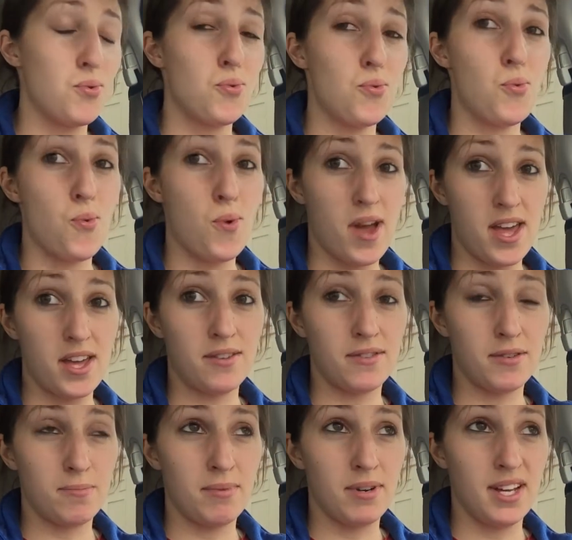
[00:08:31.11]
way
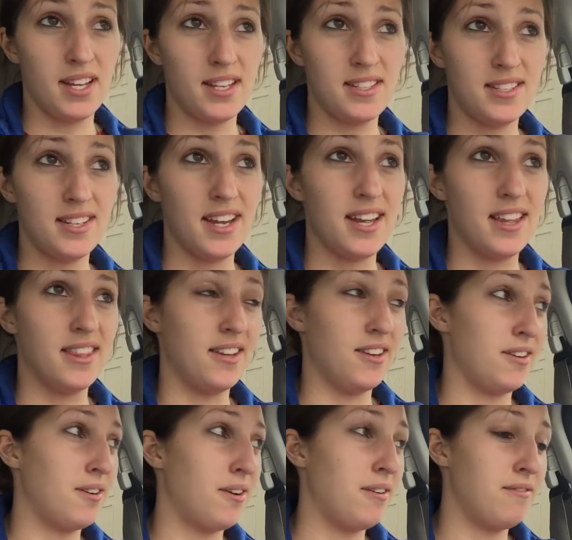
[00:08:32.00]
overpriced and
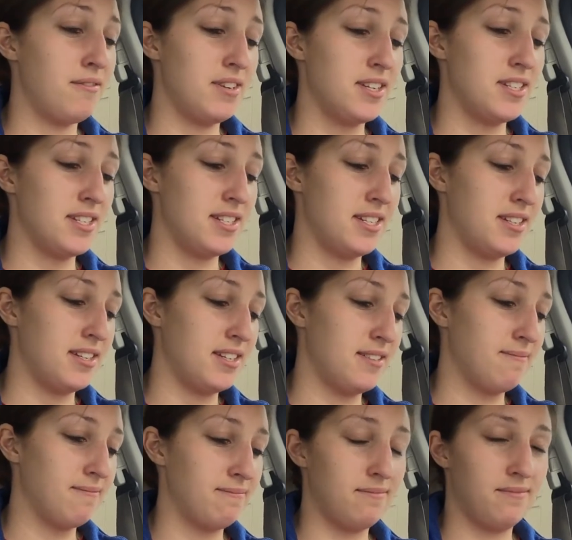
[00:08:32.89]
their coffee isn't
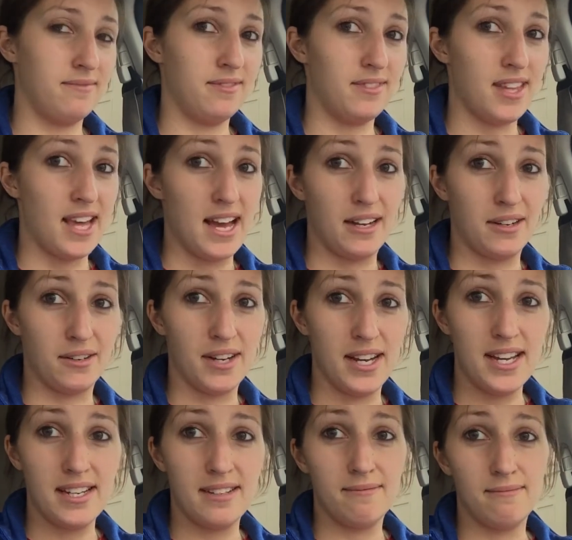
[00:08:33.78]
that
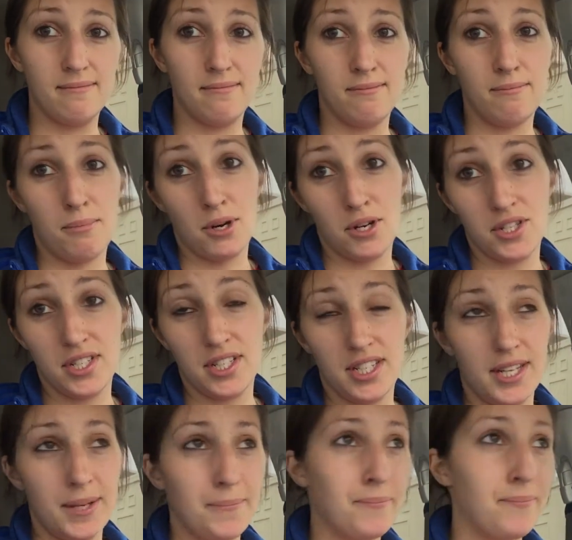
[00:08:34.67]
great,
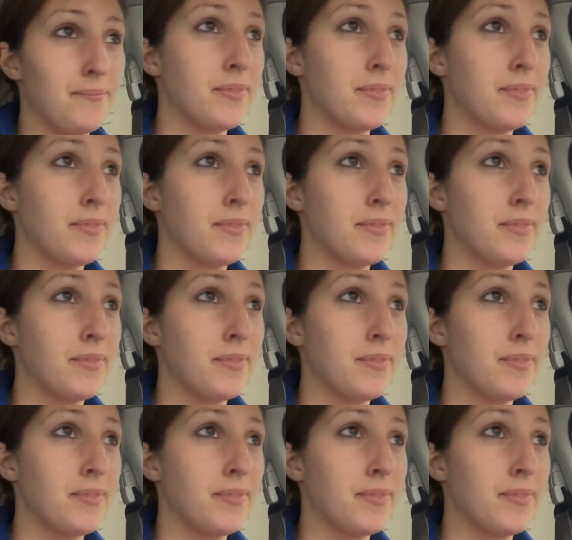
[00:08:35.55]
personally.